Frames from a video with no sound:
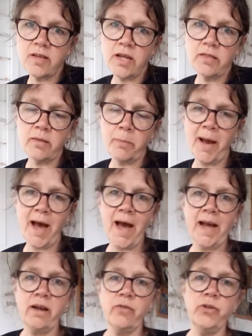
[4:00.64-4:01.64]
in the
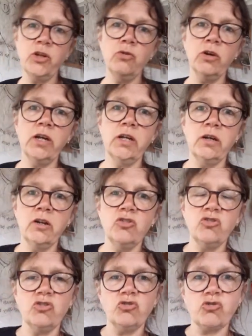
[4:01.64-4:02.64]
pack that you can
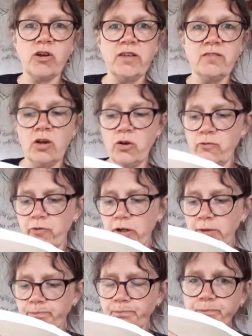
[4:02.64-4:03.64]
just trace
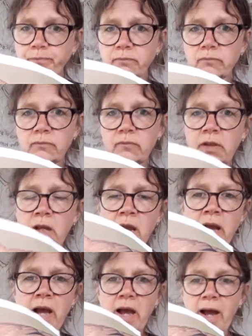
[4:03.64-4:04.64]
over
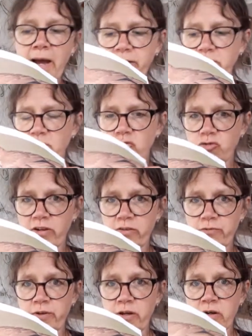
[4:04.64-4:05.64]
and
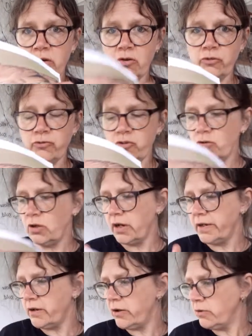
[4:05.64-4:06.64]
transfer onto your
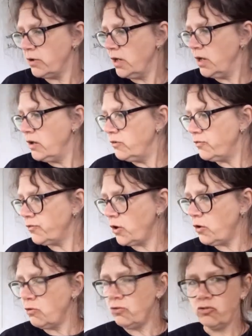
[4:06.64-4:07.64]
lino.
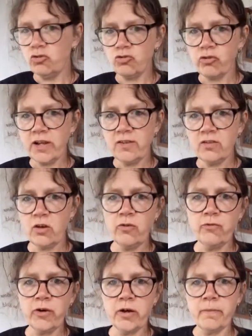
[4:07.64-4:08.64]
So to trace
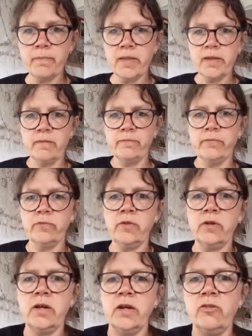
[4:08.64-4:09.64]
over
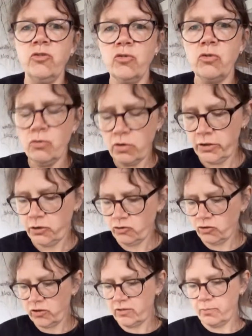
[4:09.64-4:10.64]
it all, you
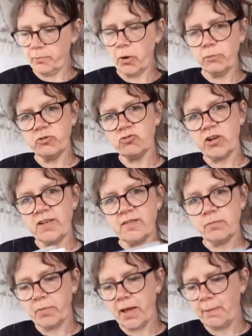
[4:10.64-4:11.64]
just pop the
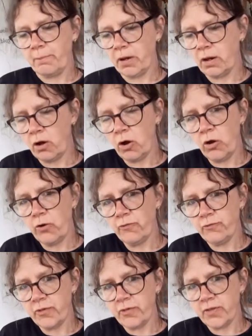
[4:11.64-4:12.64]
tracing paper
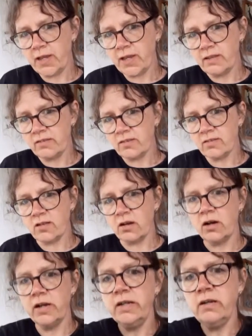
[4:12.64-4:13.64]
over the
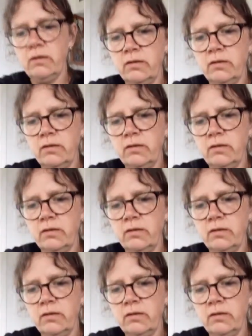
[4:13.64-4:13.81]
design